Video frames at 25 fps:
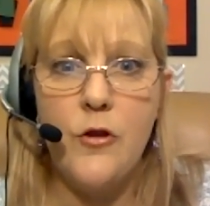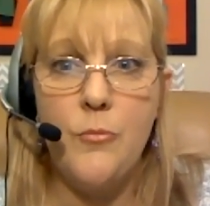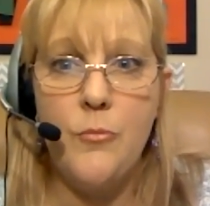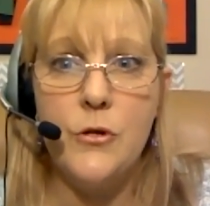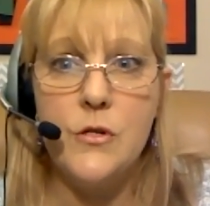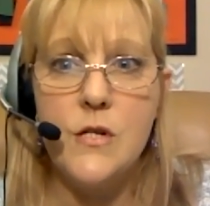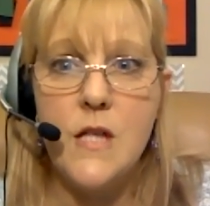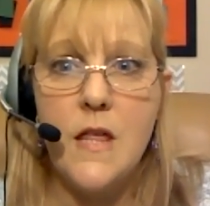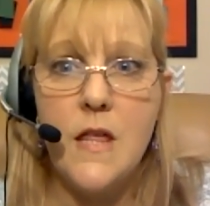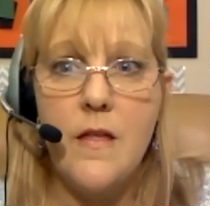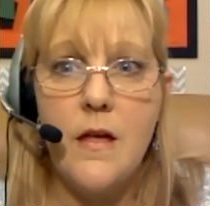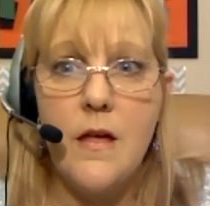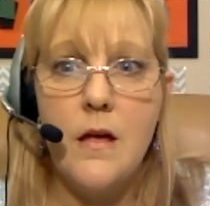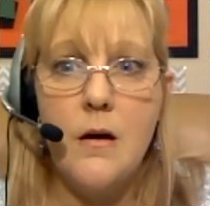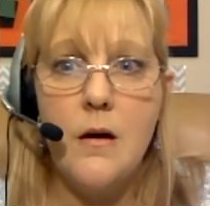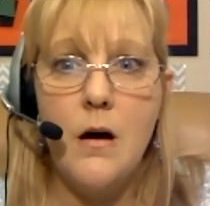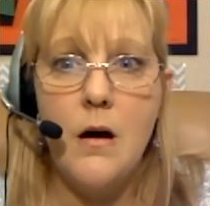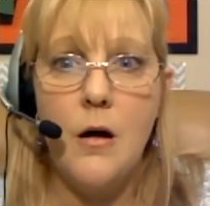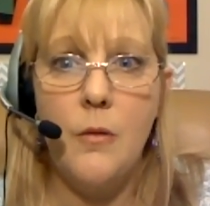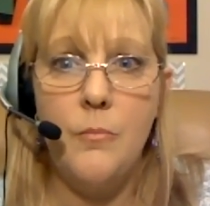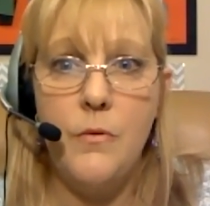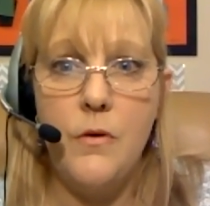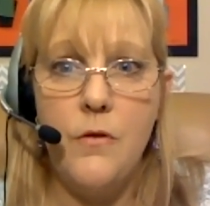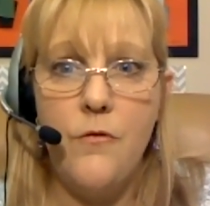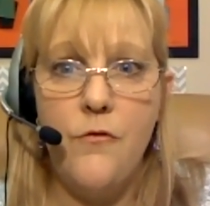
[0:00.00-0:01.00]
I'll put that
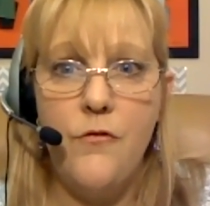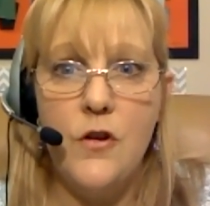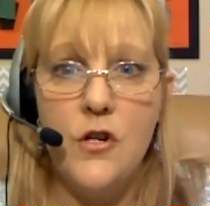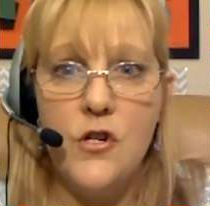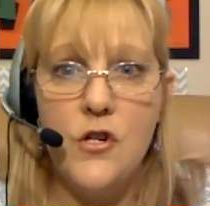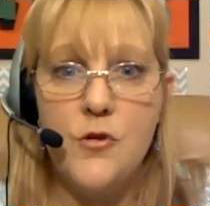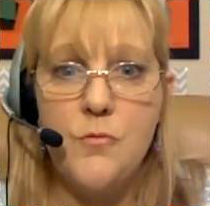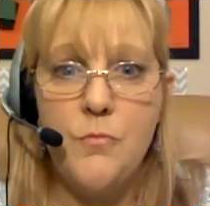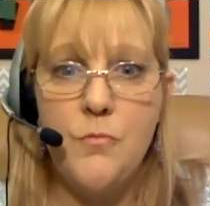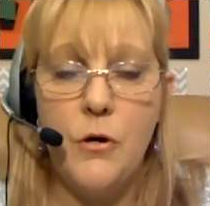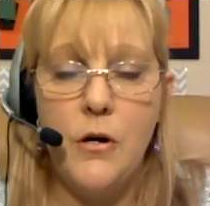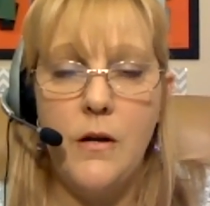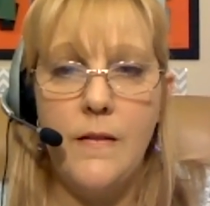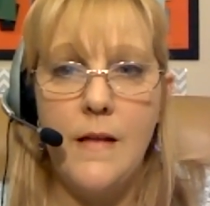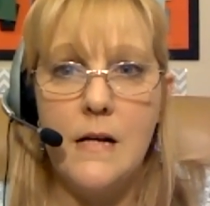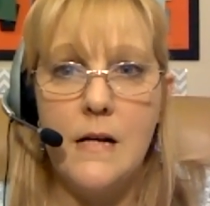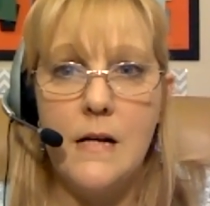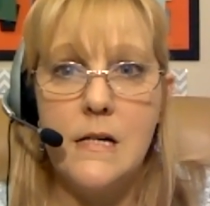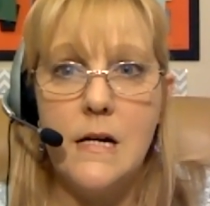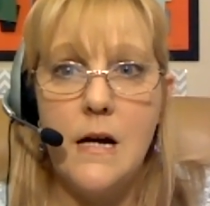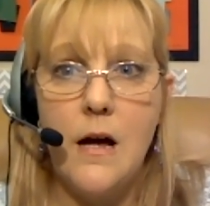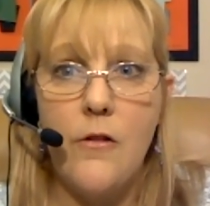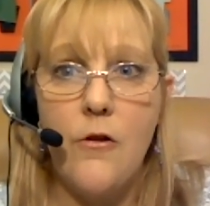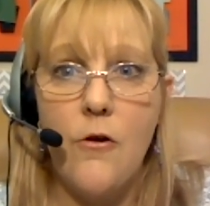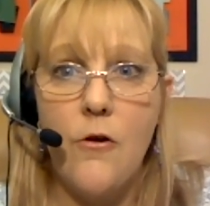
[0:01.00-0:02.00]
I'll be finished putting
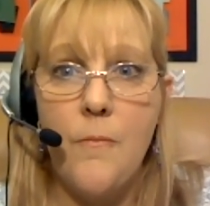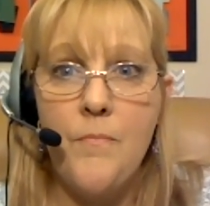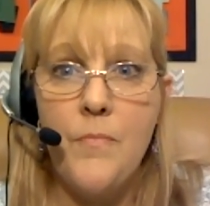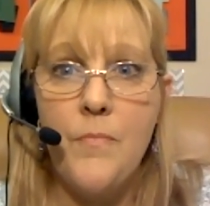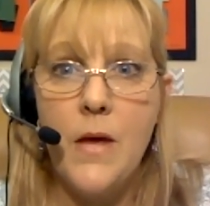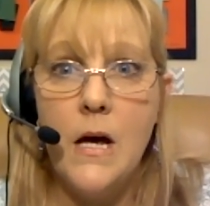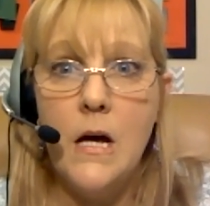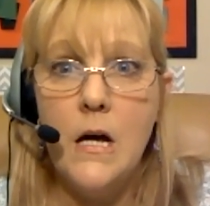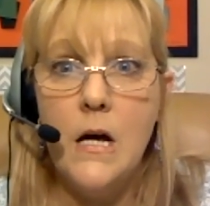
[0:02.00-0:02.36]
that together.